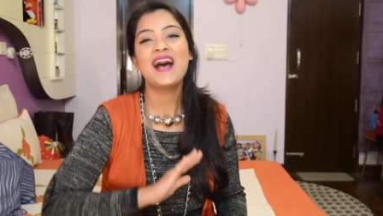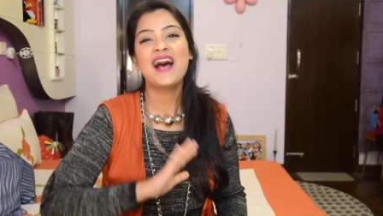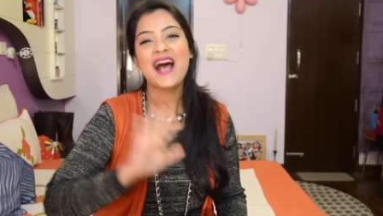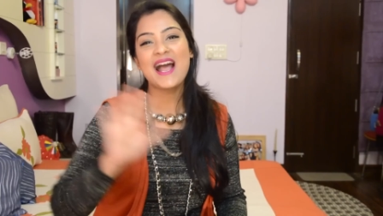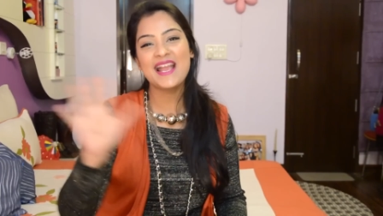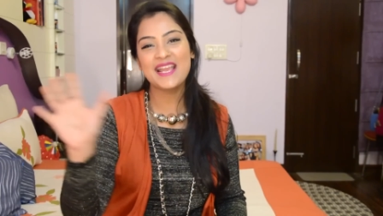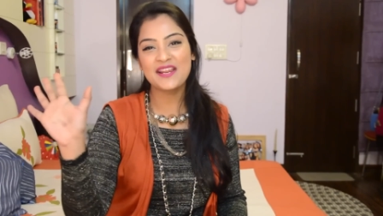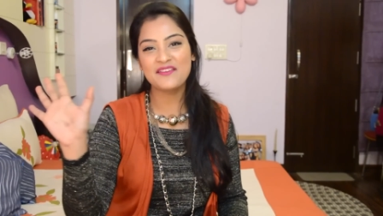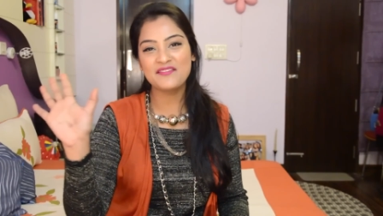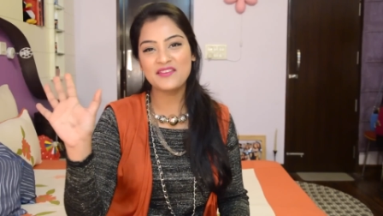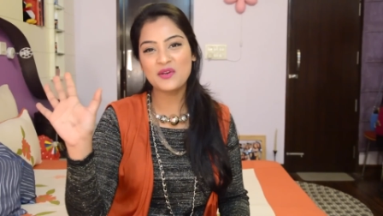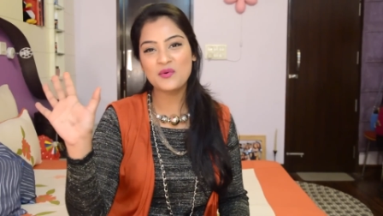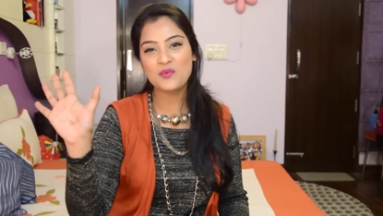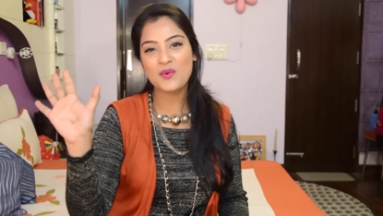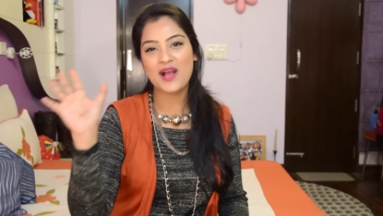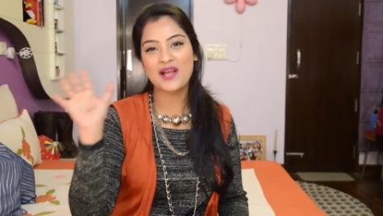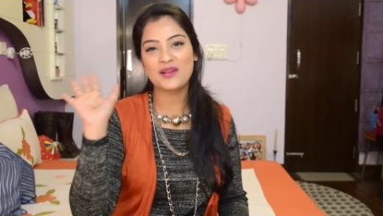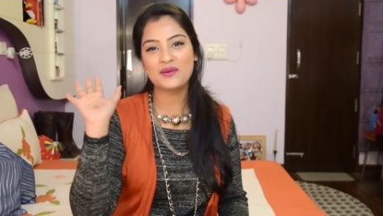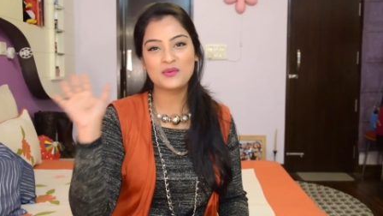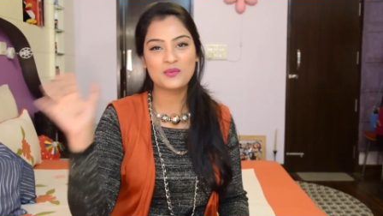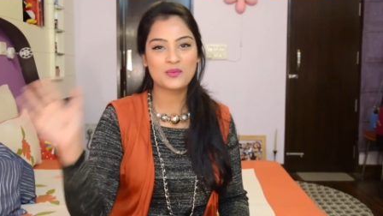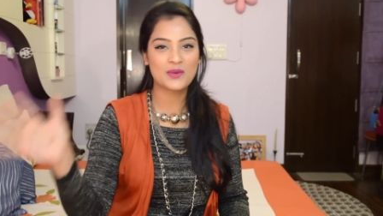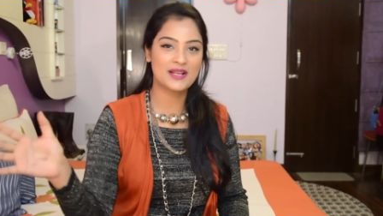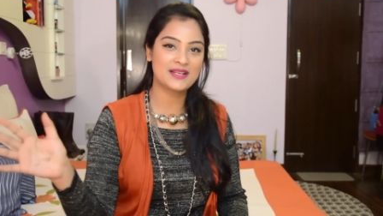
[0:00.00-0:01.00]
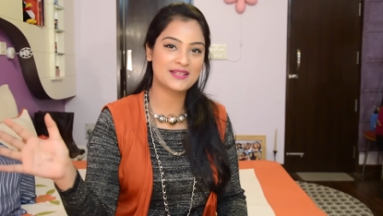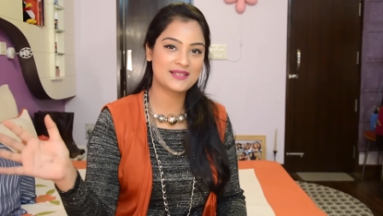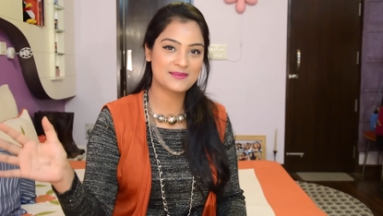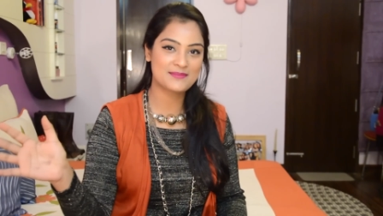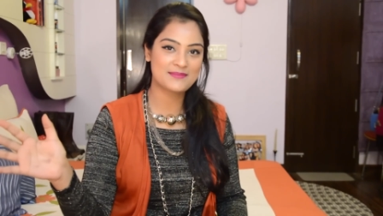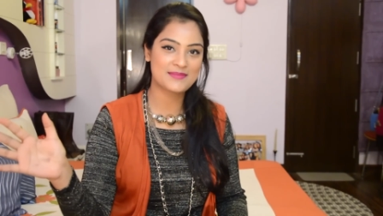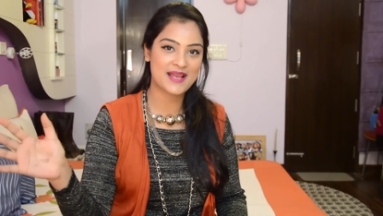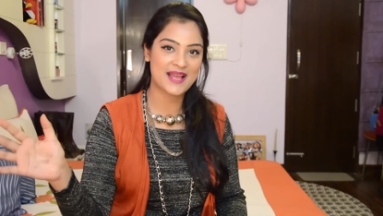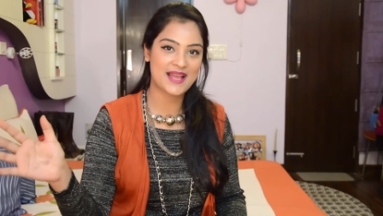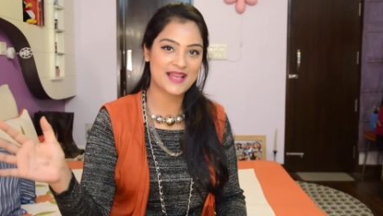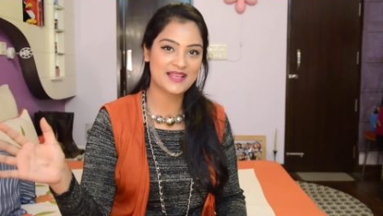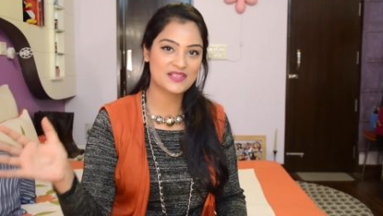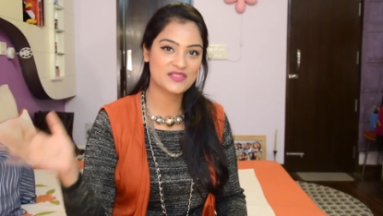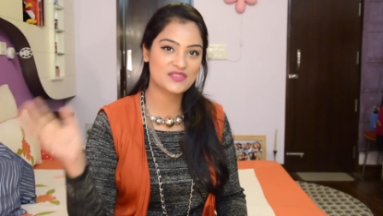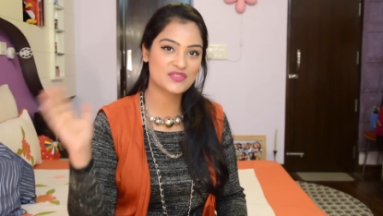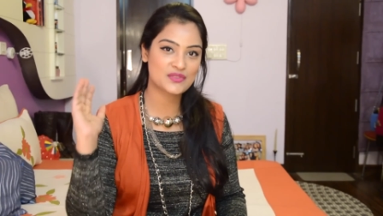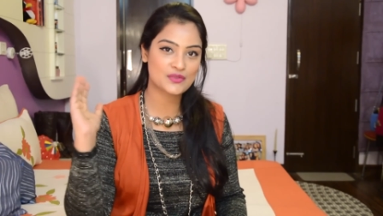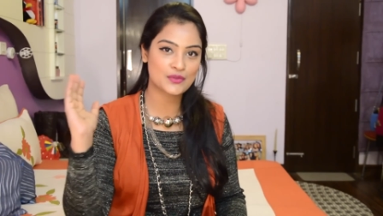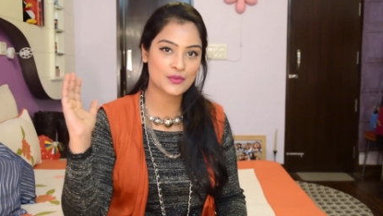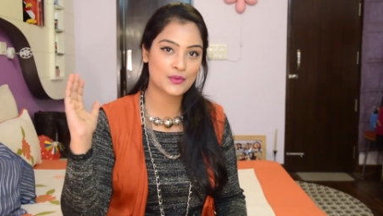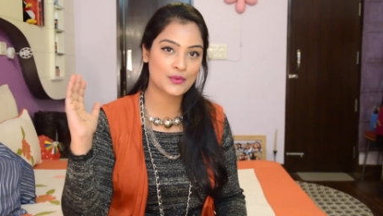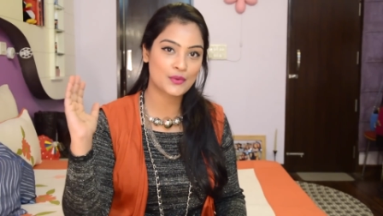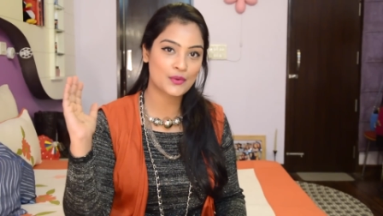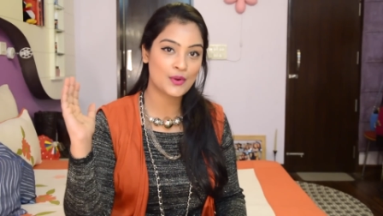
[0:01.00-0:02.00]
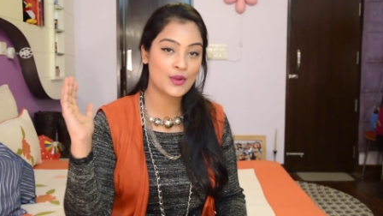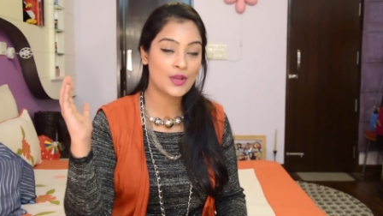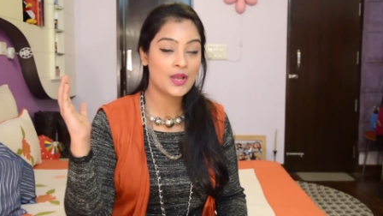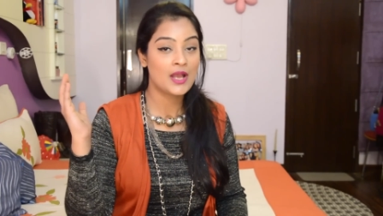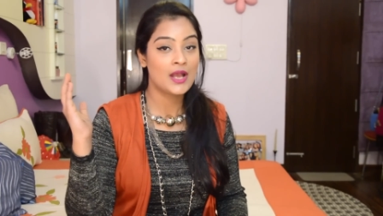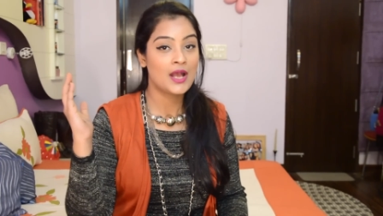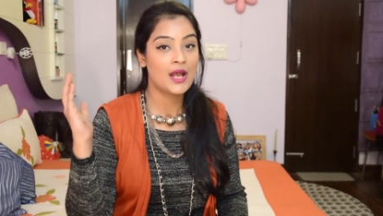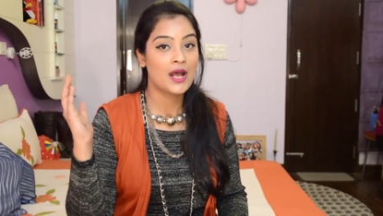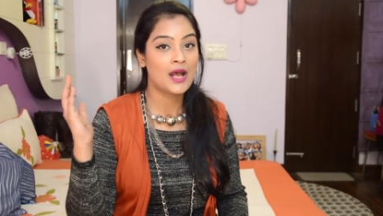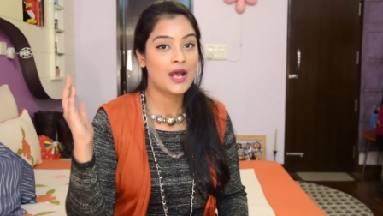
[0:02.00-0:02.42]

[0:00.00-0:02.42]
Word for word: Hi everyone, welcome back. So